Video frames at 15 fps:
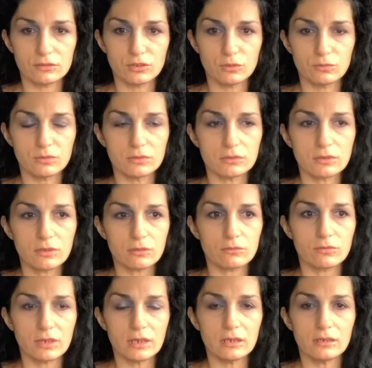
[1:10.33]
You will not
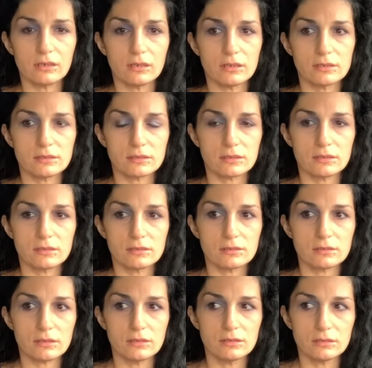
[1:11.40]
realize
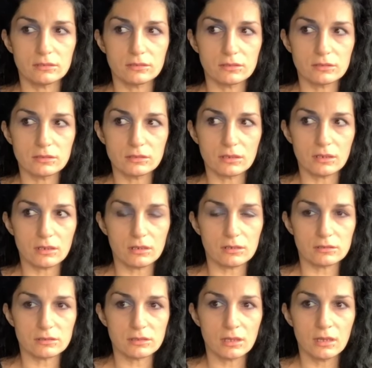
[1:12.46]
this until you
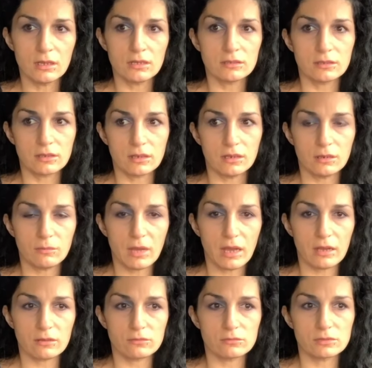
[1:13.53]
start to come
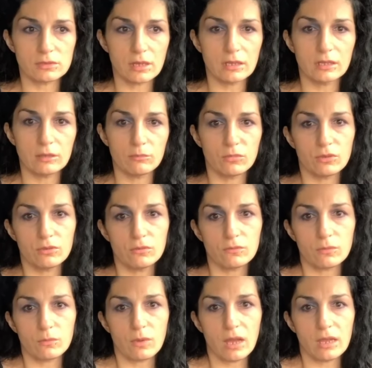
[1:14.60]
out and you move
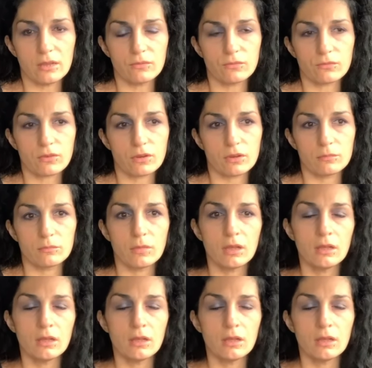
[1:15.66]
away from,